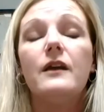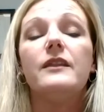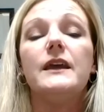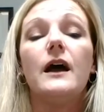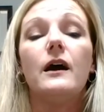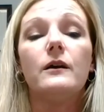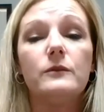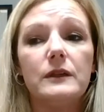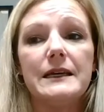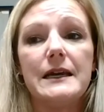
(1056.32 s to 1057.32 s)
The
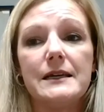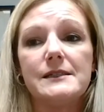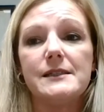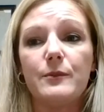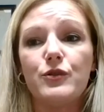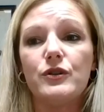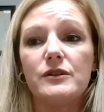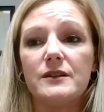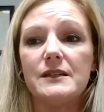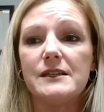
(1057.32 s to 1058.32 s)
only exception
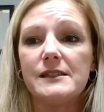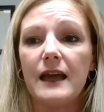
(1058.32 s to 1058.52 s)
to this